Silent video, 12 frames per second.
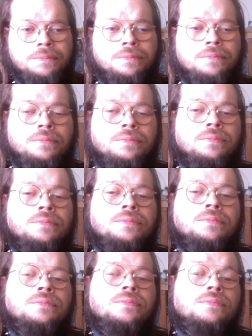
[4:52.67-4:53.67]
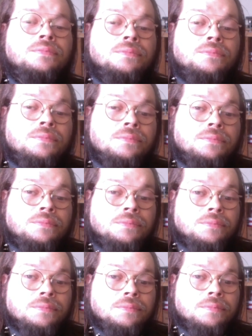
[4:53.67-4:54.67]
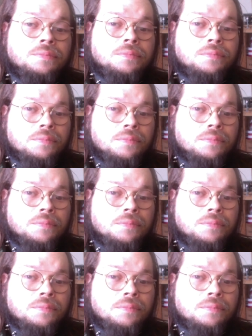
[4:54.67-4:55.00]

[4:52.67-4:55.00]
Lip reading: No one is speaking in this clip.